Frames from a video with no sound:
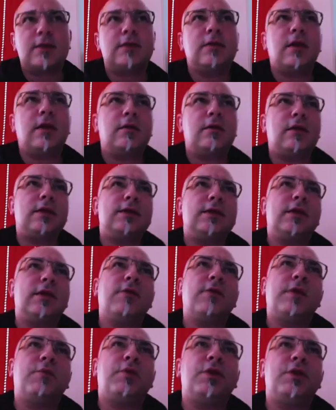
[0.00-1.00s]
let's say
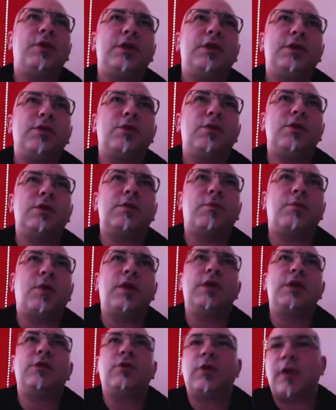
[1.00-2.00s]
we produce
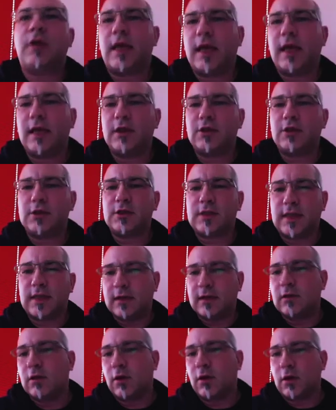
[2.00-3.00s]
monitoring agents
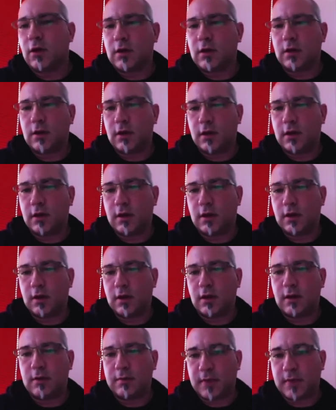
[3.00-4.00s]
and log
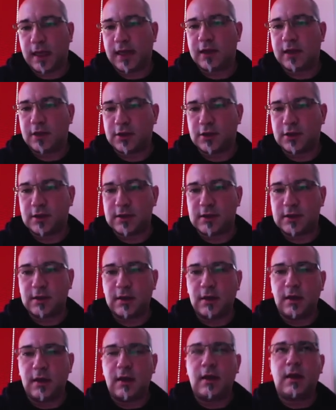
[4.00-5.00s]
agents.
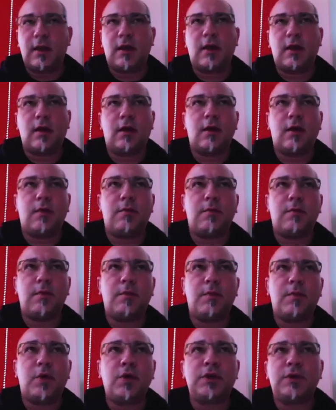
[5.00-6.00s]

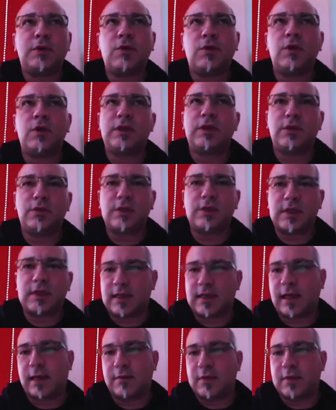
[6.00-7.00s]
Both tools use the
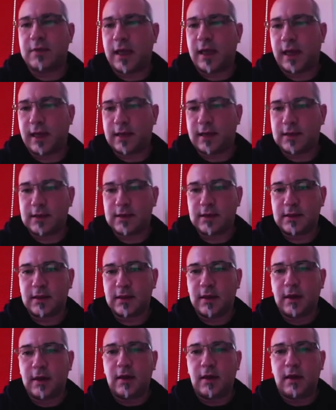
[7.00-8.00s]
same tags.
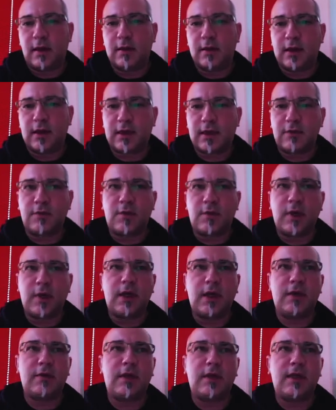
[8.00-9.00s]
And that
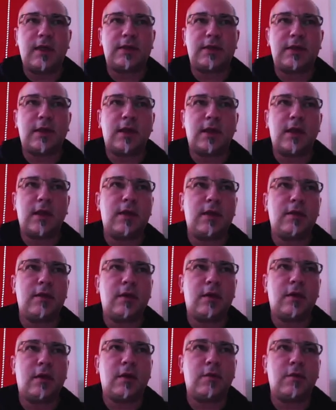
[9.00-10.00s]
way, let's say
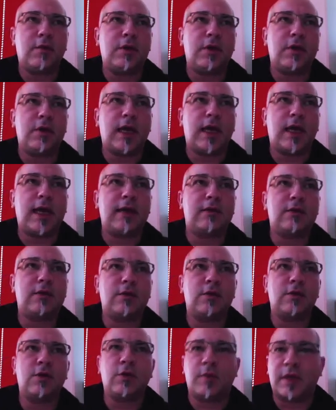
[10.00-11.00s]
we add the
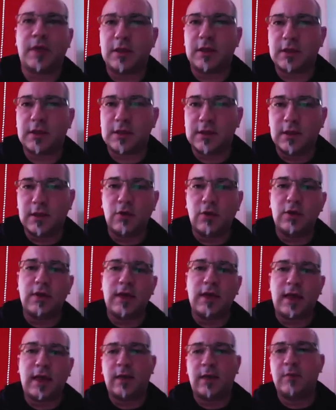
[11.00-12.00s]
Kubernetes node
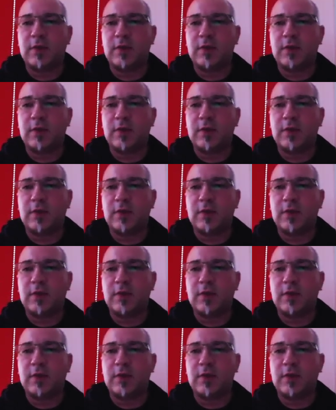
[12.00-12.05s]
name, the